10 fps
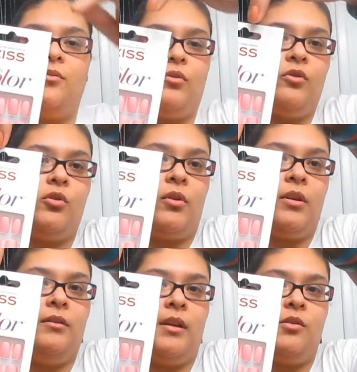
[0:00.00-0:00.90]
real short
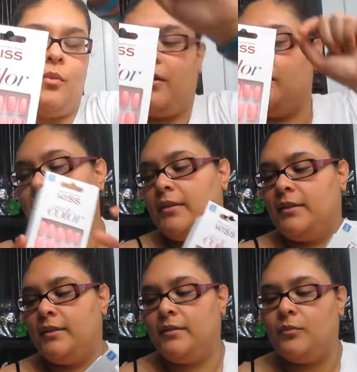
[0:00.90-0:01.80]
as well.
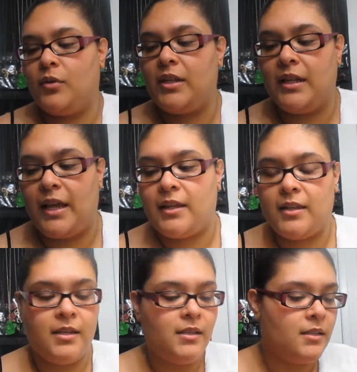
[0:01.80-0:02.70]
Really like
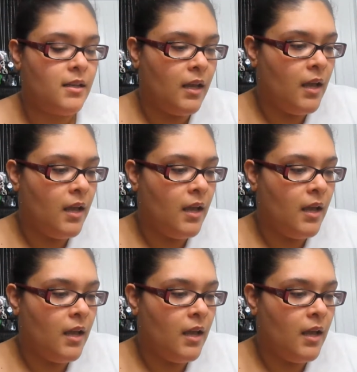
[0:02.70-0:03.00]
these.